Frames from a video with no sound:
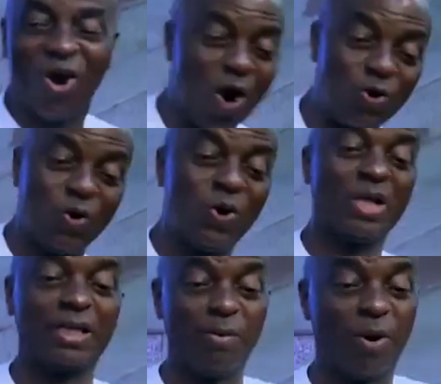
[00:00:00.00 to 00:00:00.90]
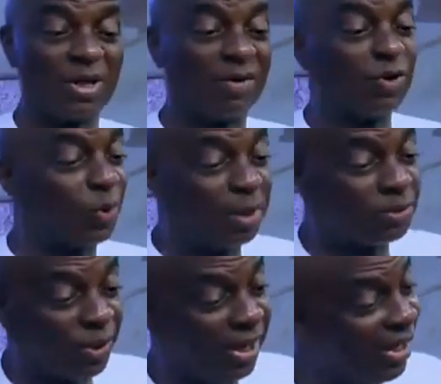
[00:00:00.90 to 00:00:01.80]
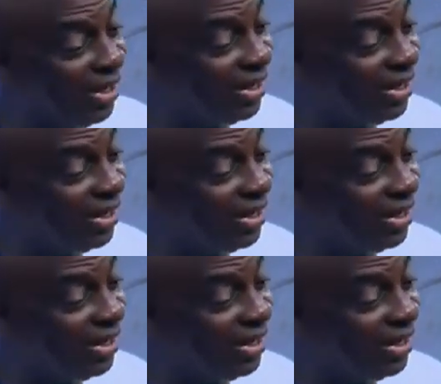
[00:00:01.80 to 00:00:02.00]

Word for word: Or do nothing about whatever you claim to hear.